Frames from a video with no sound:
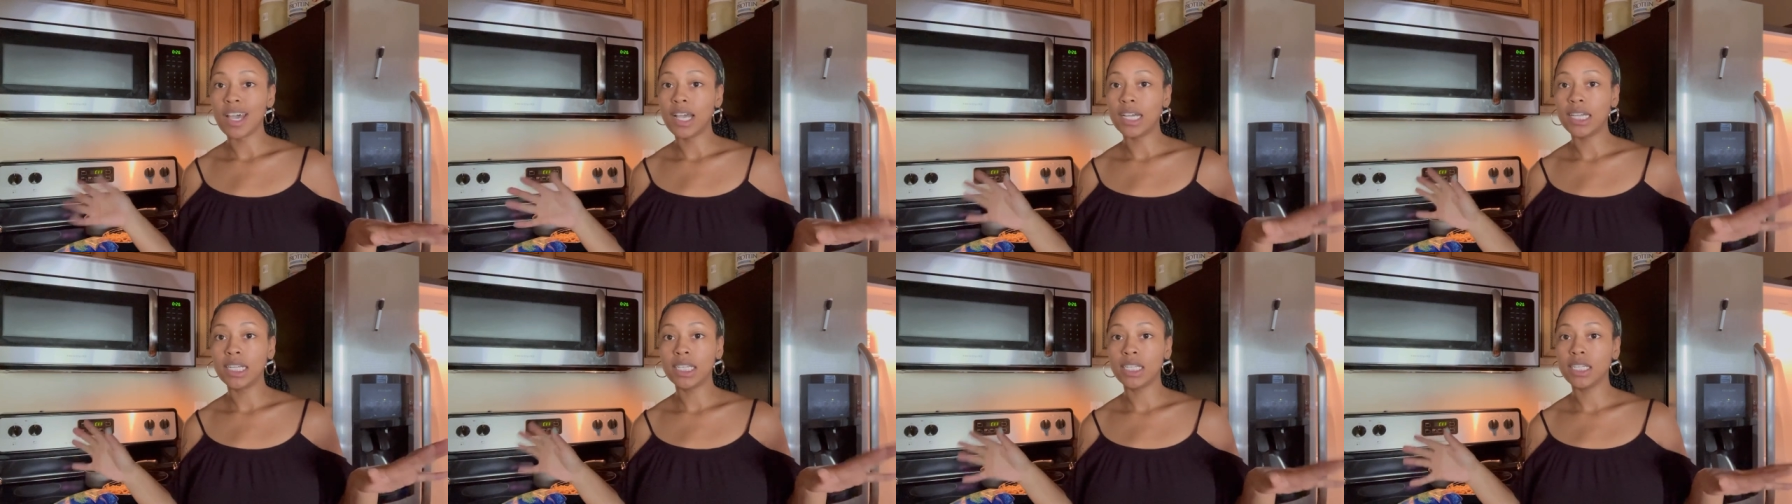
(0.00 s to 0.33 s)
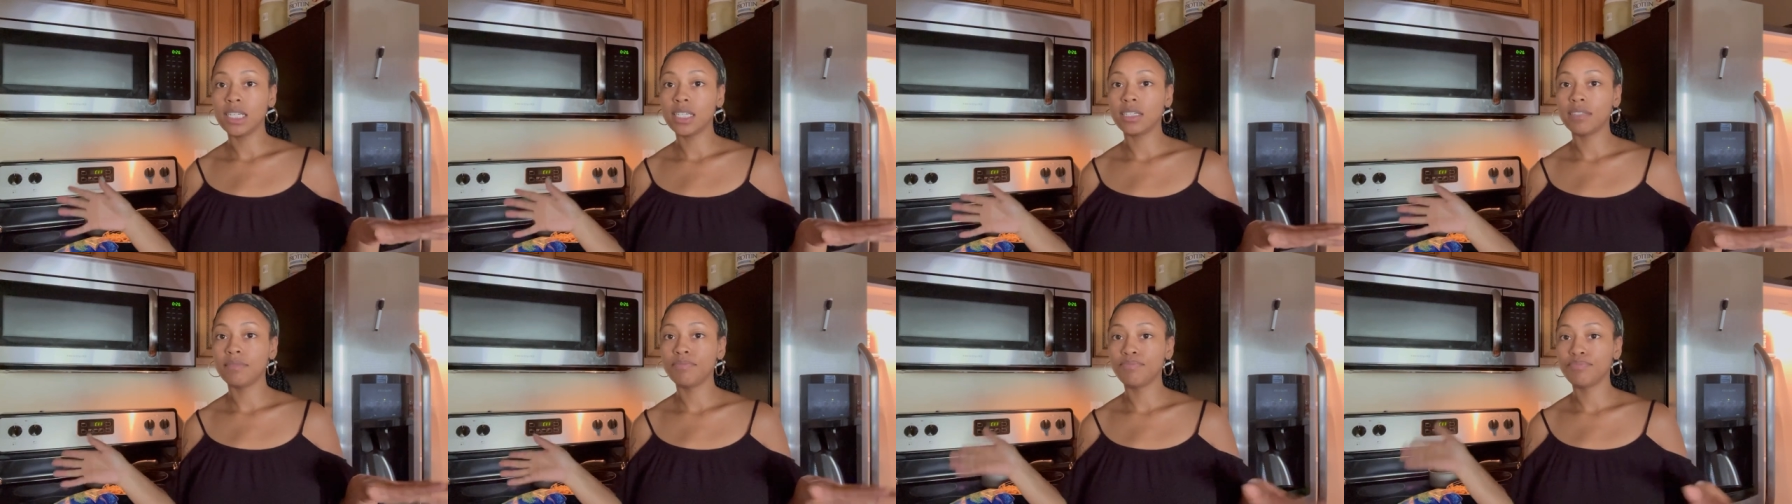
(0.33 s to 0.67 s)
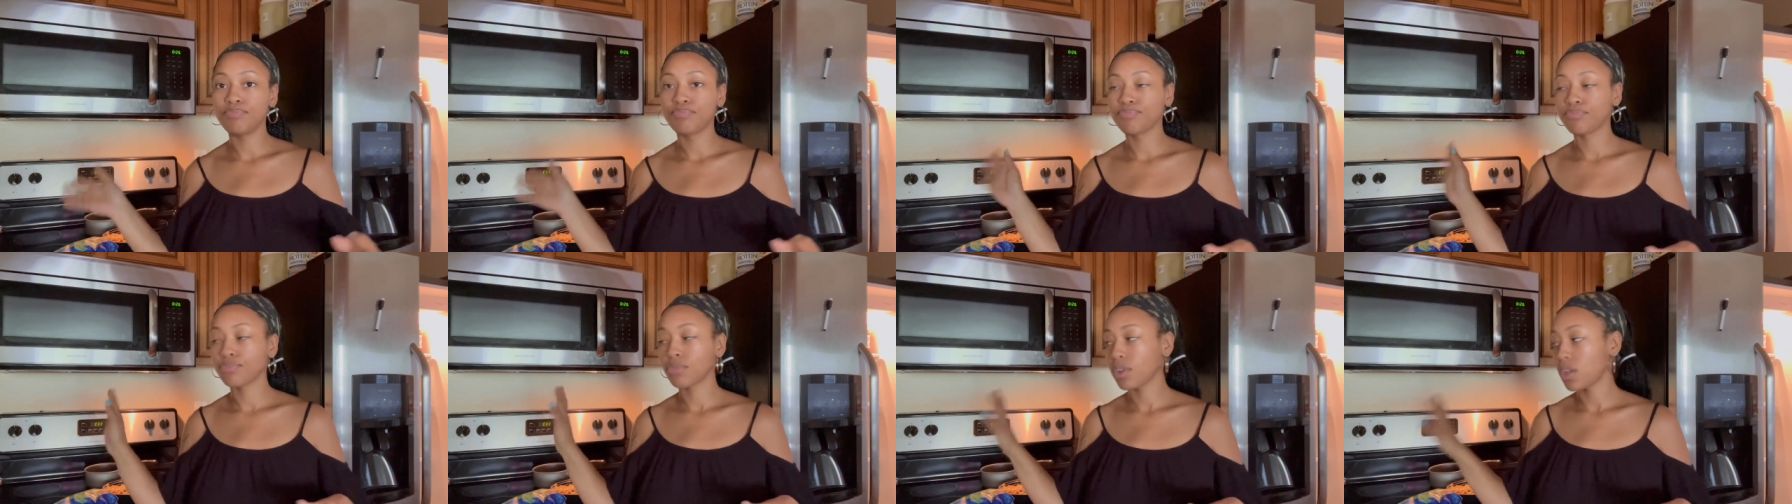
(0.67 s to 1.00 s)
And yeah,
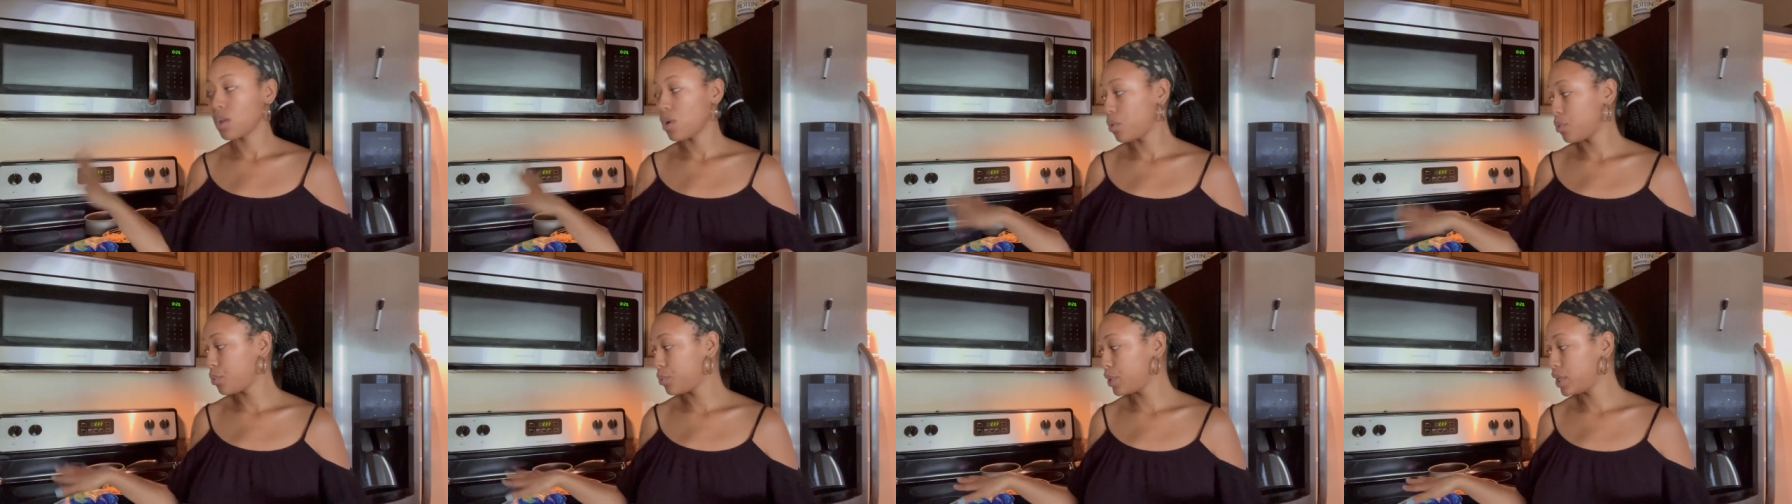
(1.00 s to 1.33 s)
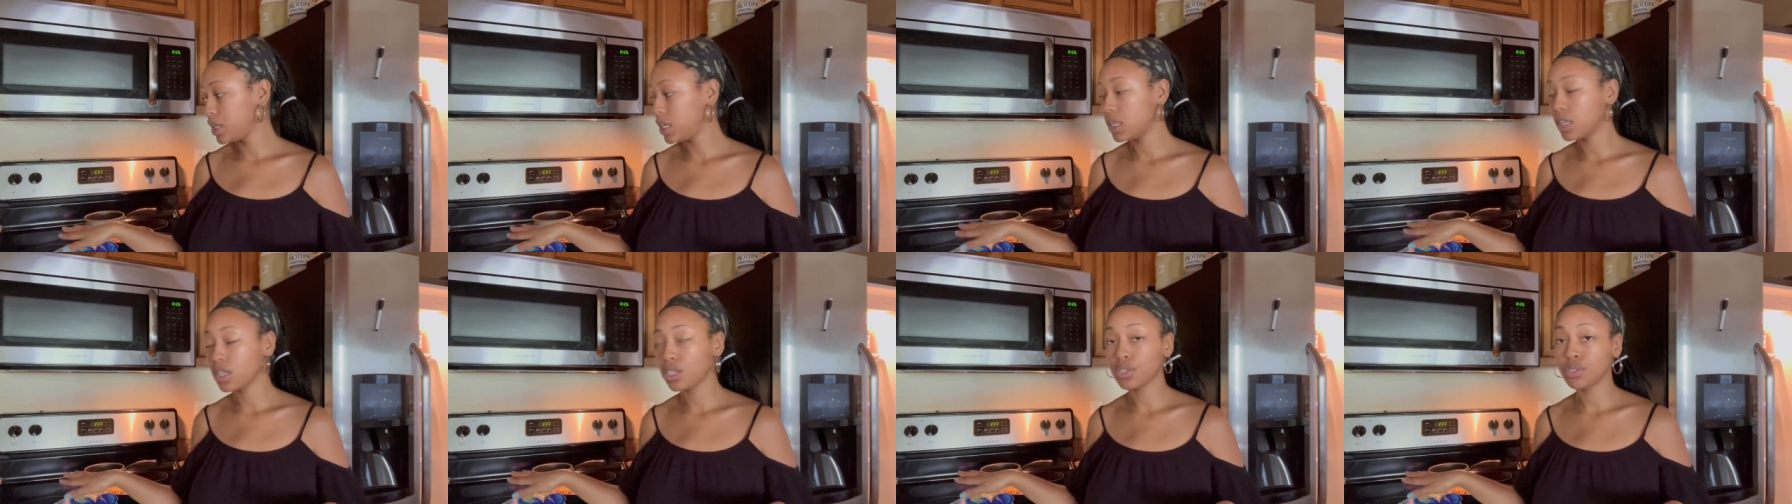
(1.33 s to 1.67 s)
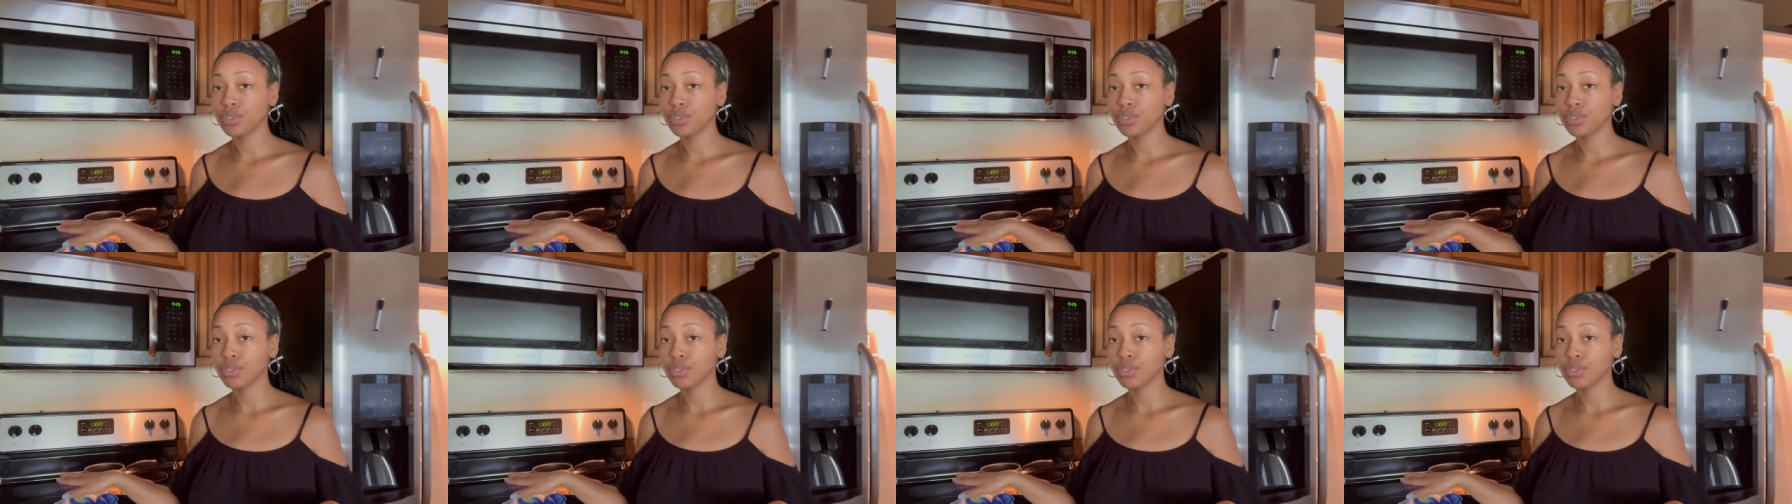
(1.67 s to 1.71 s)
reheat the